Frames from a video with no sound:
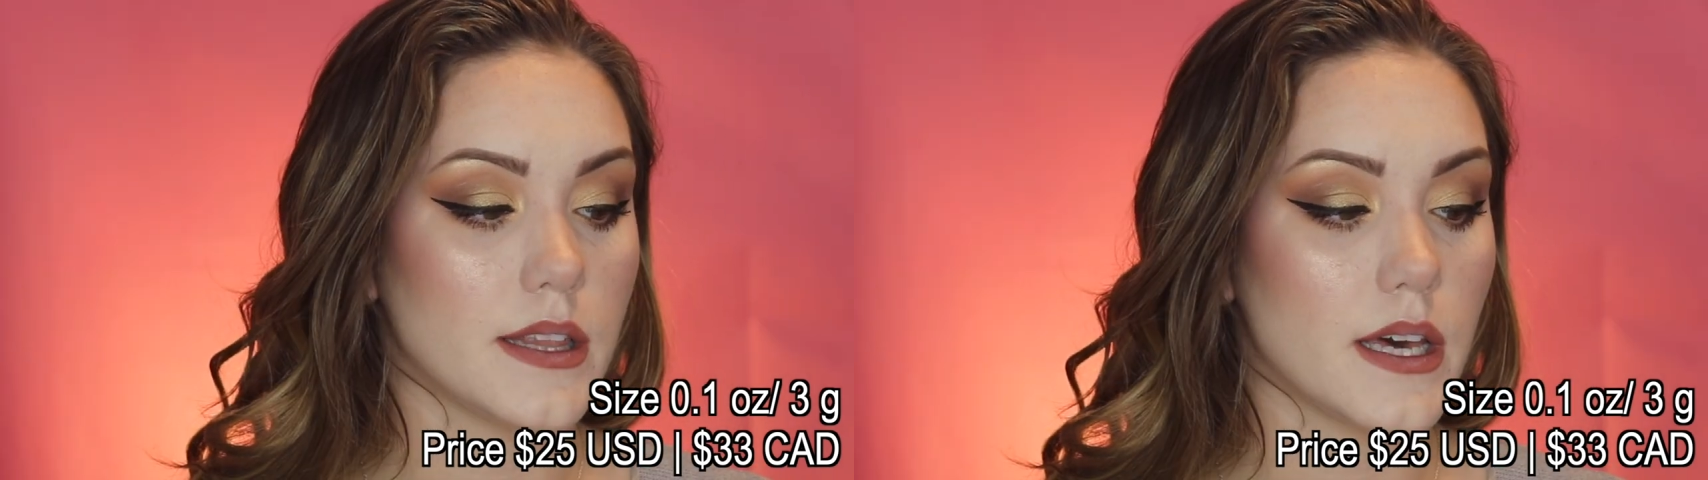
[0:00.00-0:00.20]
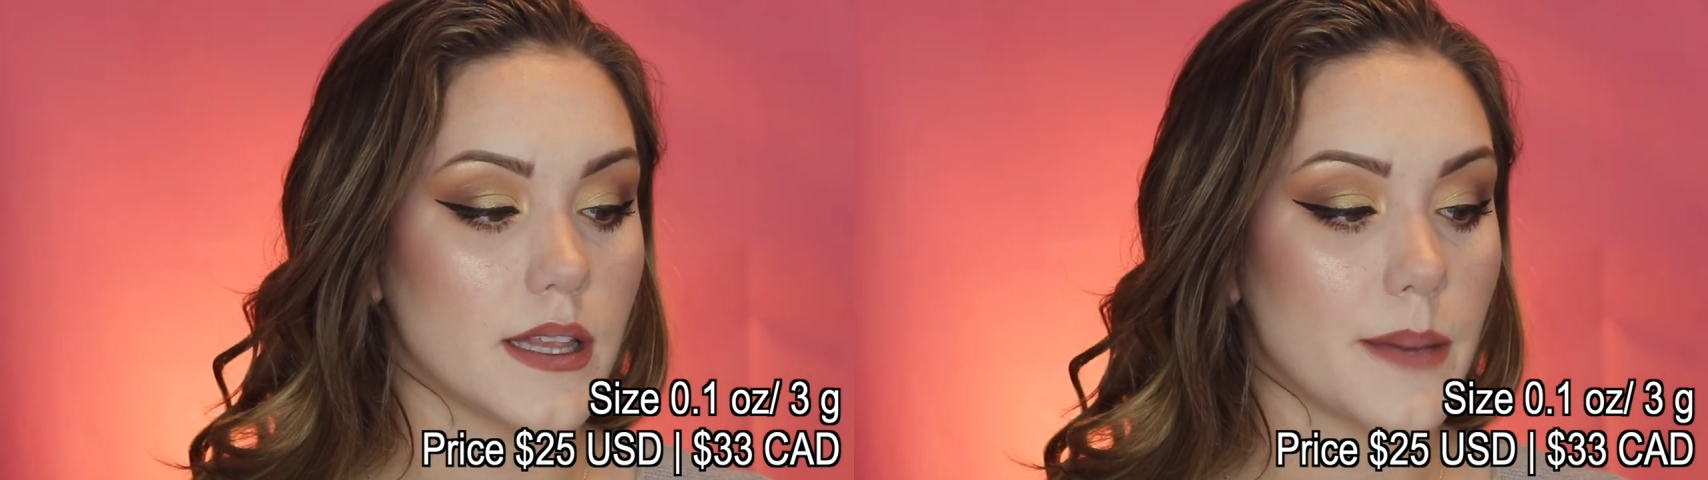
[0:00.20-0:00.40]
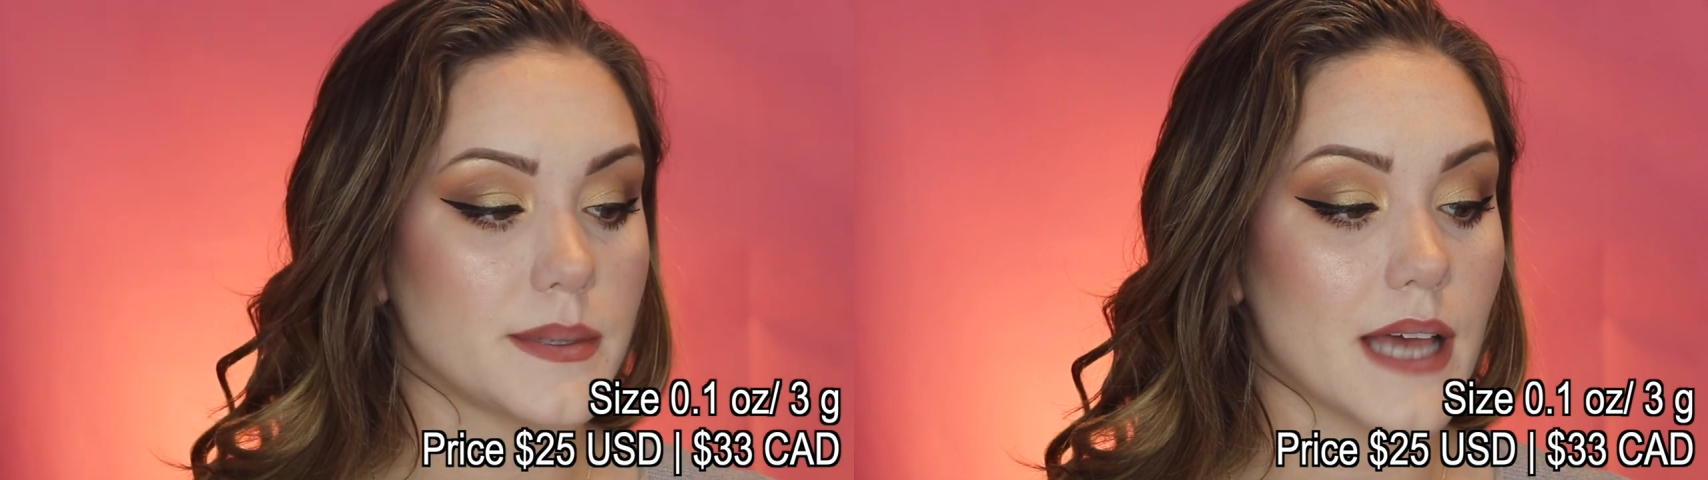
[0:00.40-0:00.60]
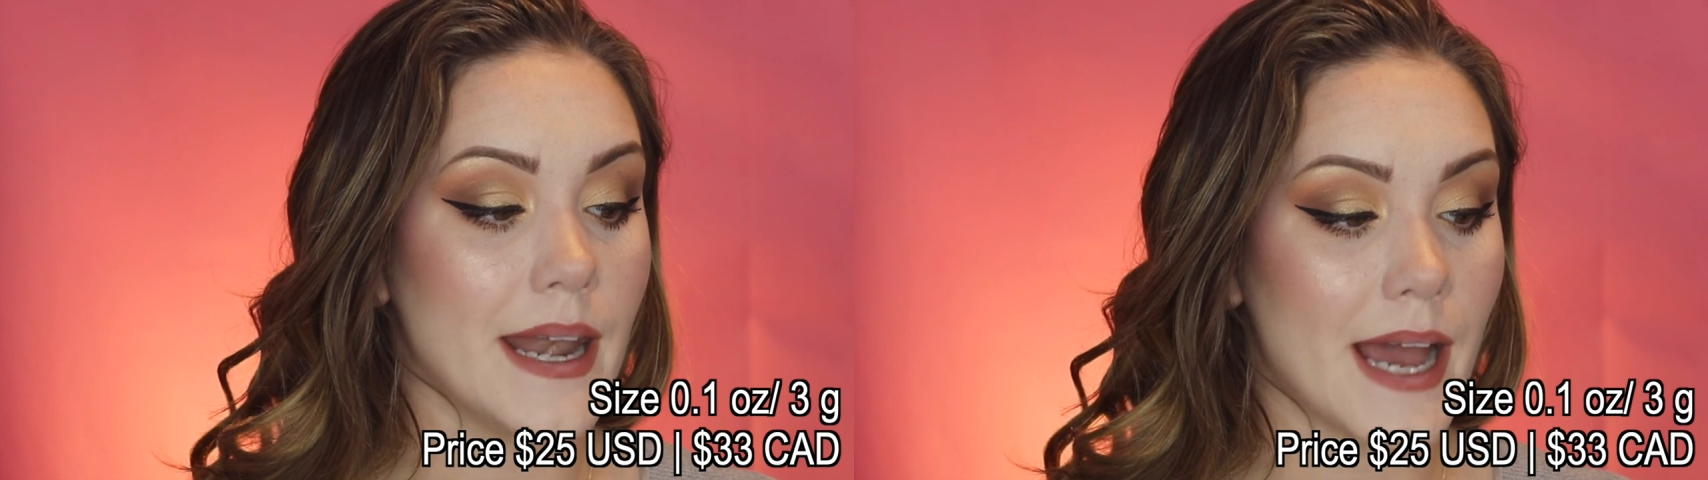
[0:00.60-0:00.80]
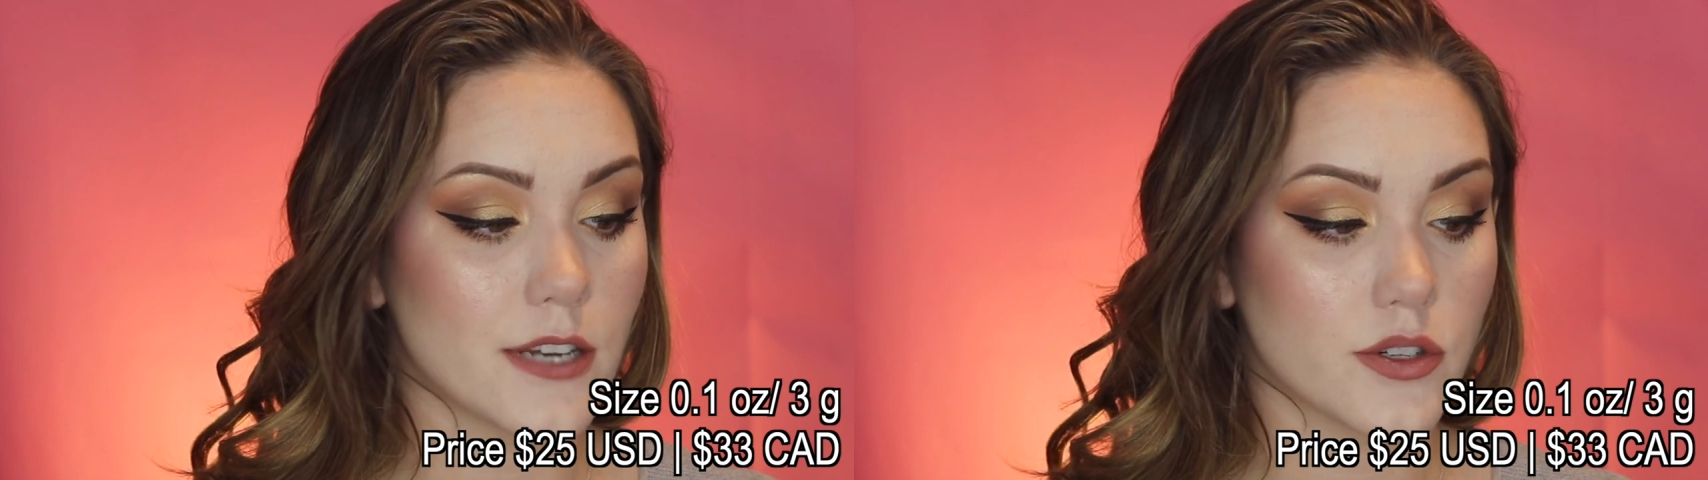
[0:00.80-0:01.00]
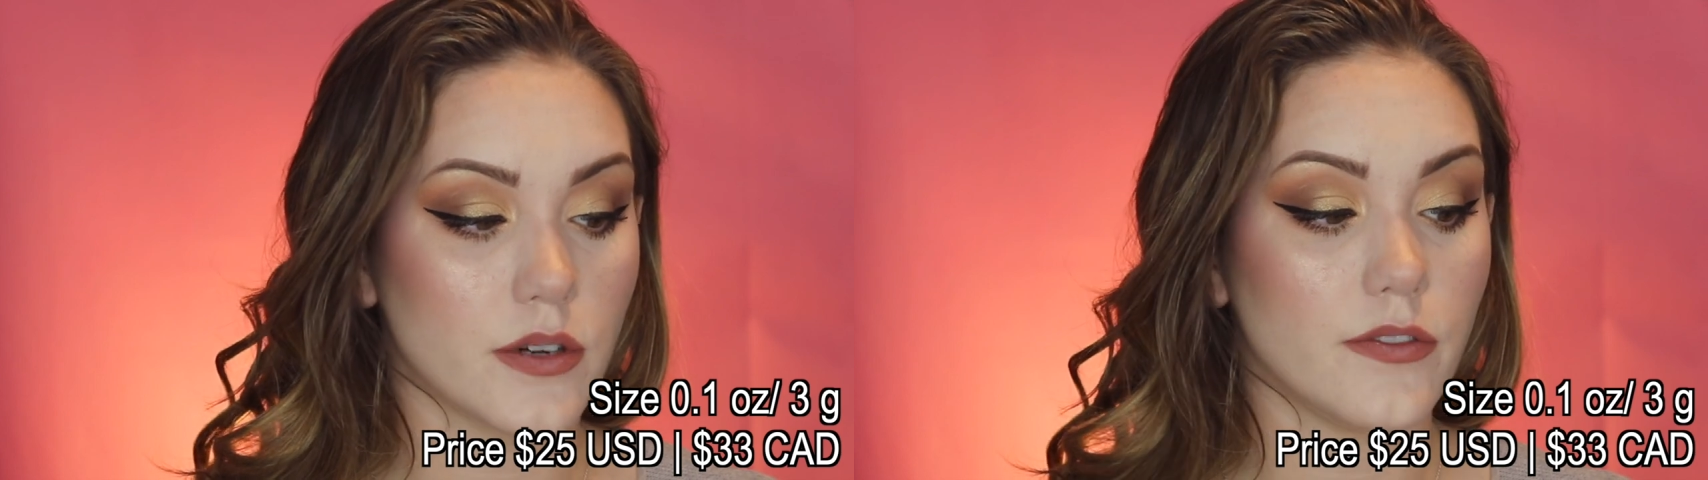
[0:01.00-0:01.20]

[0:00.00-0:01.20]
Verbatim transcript: the lips a natural,